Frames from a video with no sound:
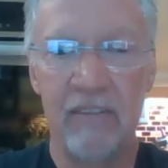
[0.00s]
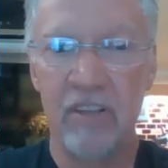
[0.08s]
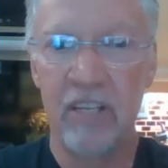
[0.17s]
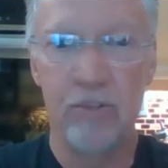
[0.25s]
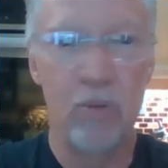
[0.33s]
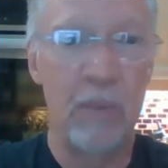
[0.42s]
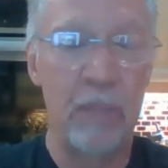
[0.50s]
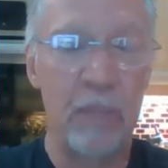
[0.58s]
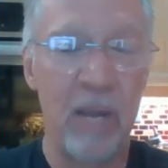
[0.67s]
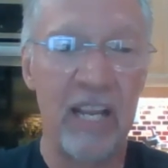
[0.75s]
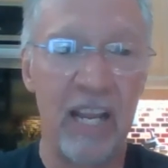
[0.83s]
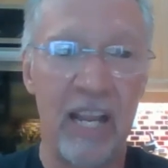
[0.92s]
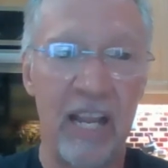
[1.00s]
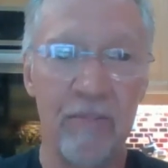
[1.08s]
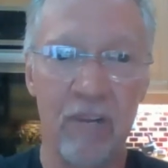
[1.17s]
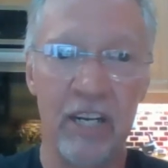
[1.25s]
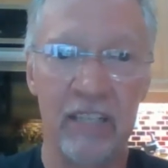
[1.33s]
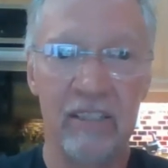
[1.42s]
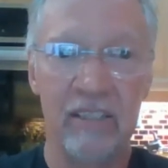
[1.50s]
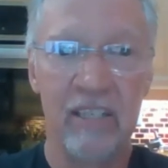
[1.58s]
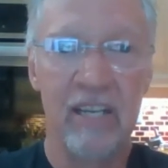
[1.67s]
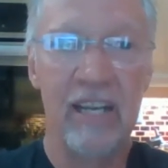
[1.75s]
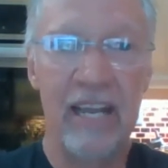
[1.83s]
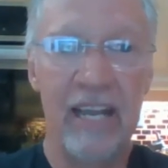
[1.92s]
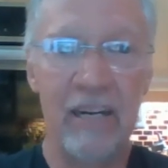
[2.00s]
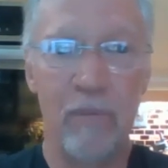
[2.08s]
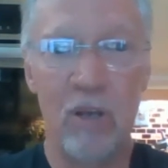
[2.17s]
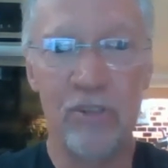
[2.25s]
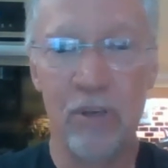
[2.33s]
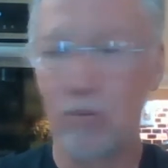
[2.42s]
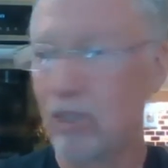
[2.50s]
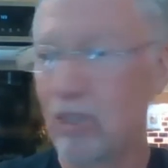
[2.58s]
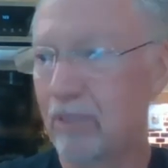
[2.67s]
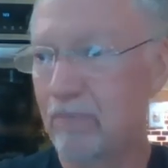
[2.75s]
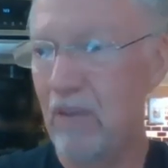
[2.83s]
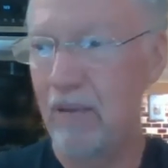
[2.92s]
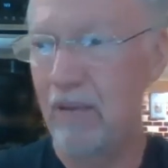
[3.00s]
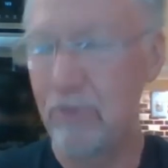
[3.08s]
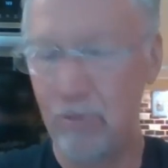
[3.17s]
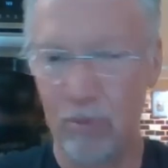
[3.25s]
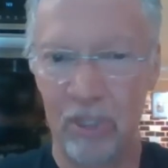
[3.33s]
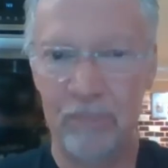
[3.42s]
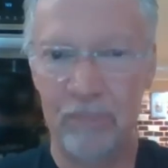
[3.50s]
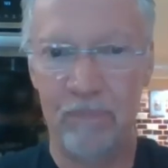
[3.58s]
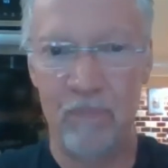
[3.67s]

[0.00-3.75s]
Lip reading: swimming, biking, and running. And it was real